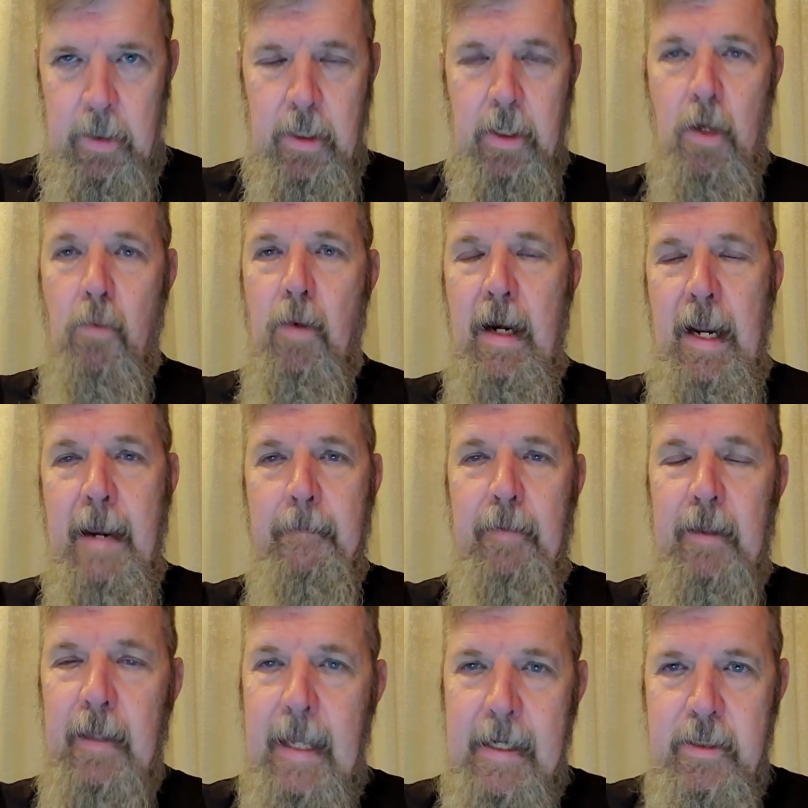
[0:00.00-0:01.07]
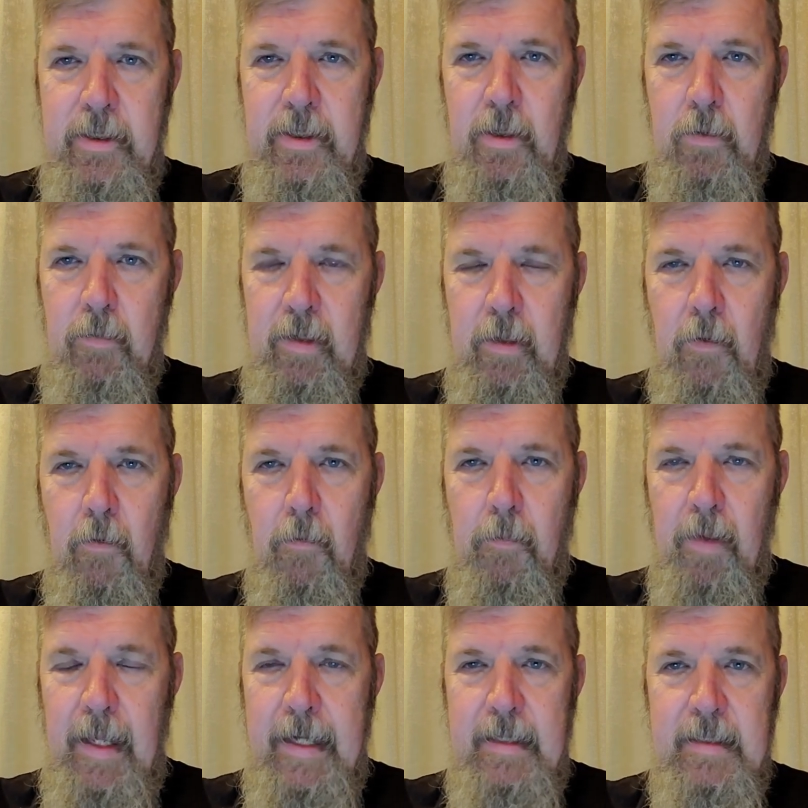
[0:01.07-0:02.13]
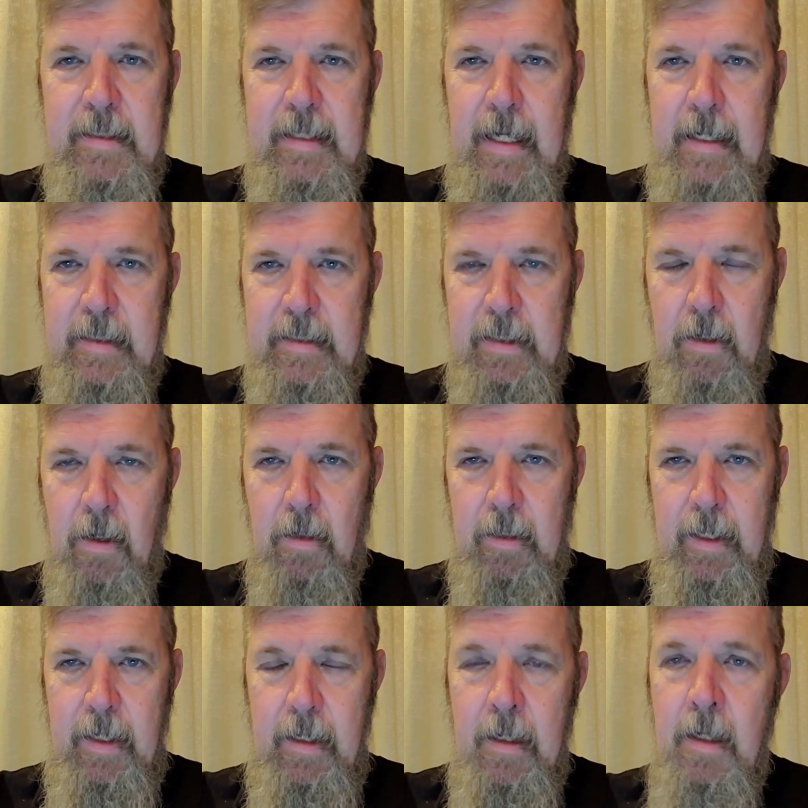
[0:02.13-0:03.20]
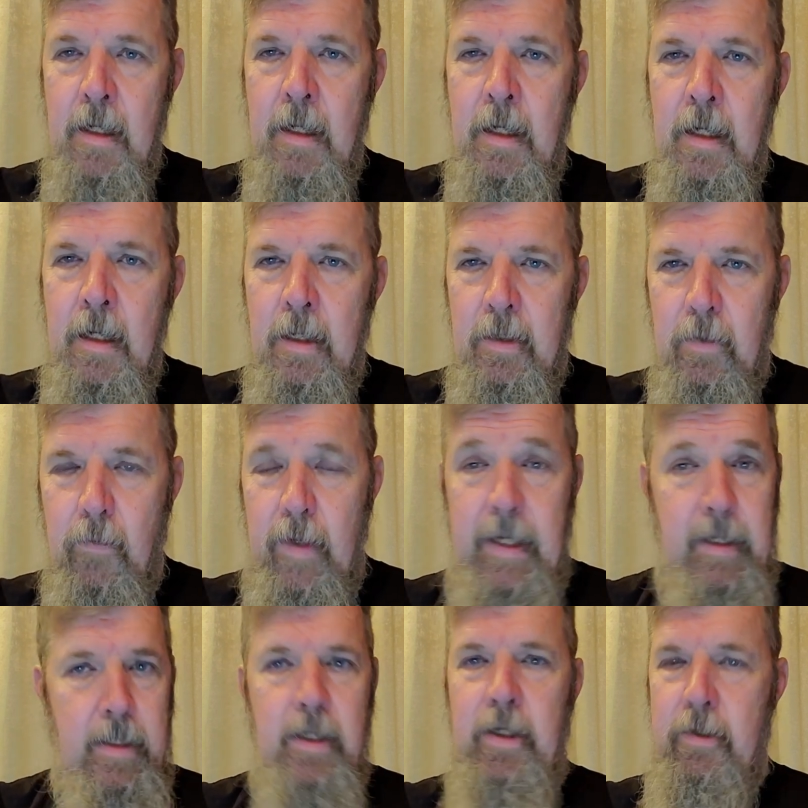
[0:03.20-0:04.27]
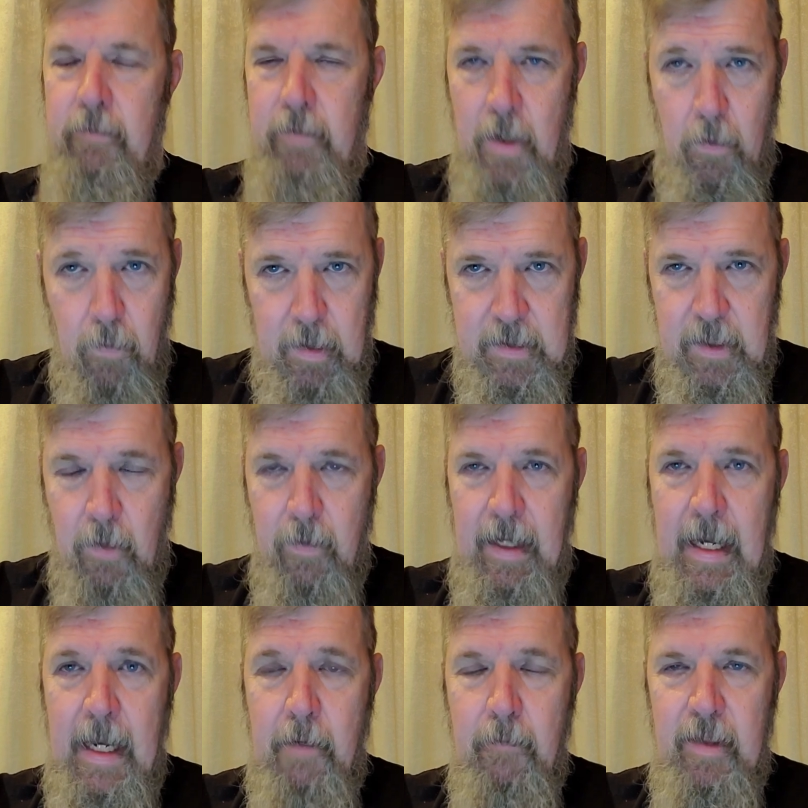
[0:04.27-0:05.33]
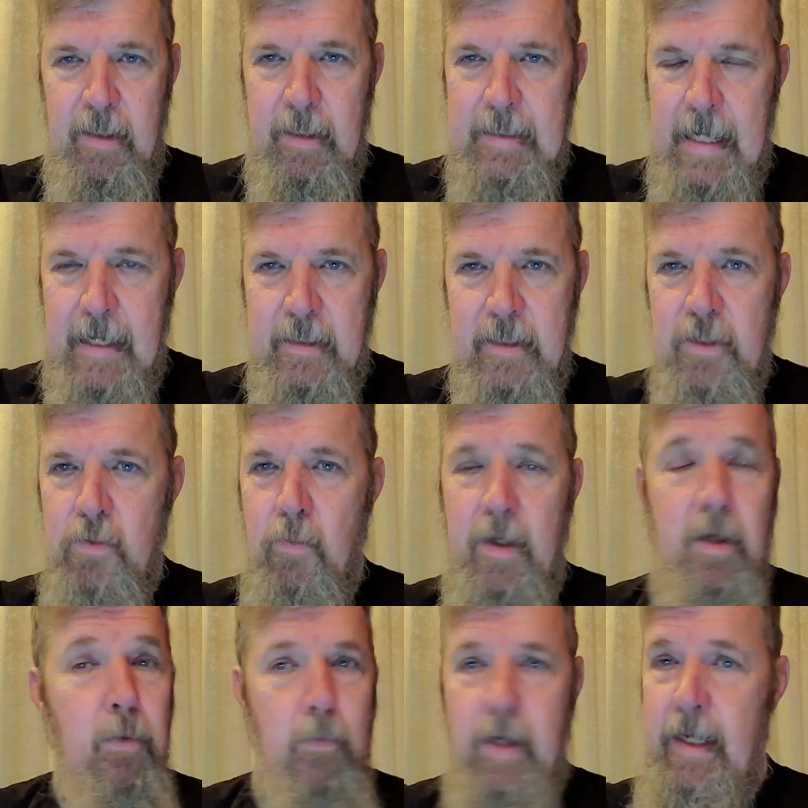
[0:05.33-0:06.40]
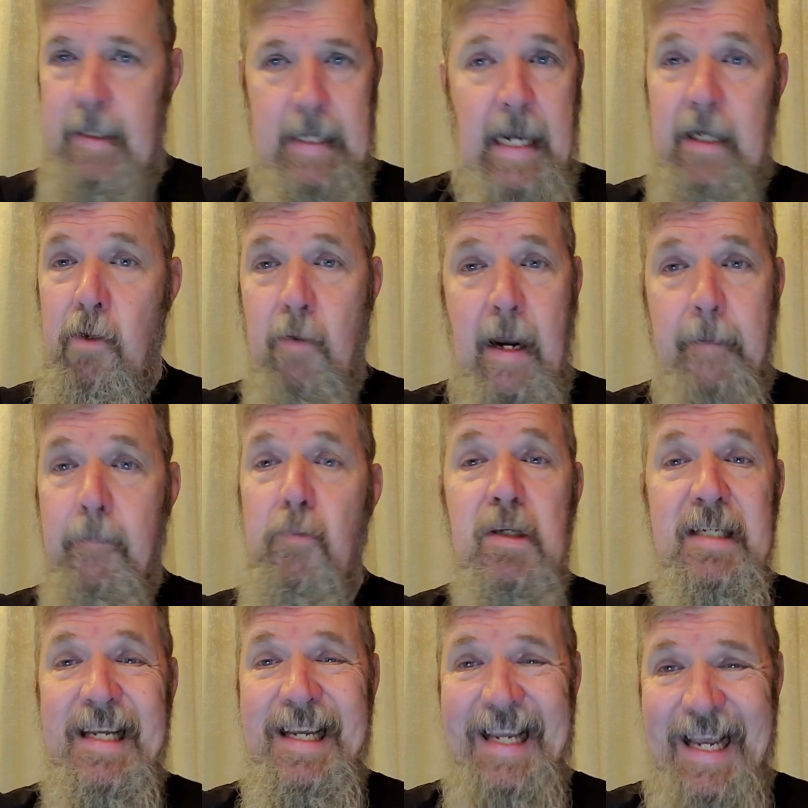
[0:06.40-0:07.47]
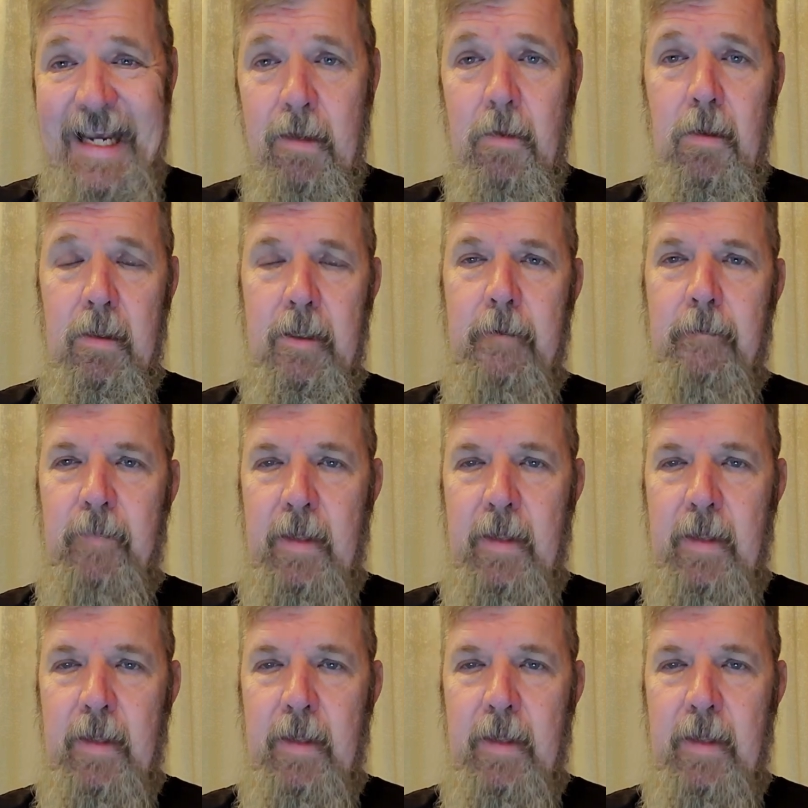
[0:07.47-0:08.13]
You know what happened last year with the whole Plain States and all the wheat. You know what's going on with the Texas winter wheat. That crop was killed.